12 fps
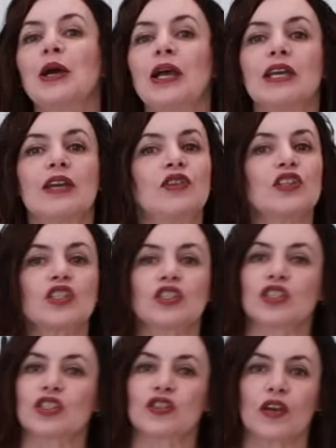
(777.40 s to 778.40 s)
If you're
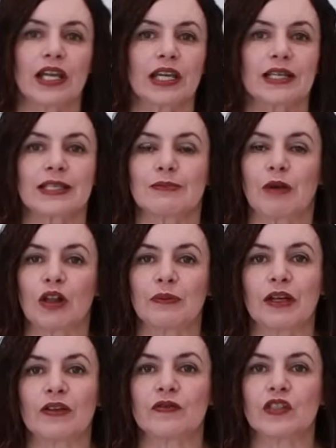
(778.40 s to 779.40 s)
just shredding a small
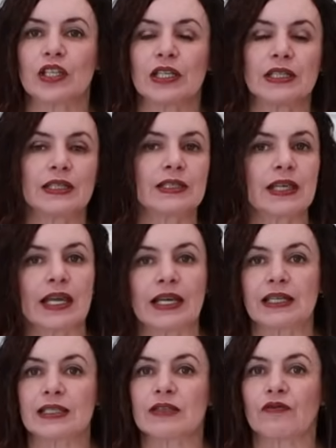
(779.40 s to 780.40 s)
amount of cheese, it's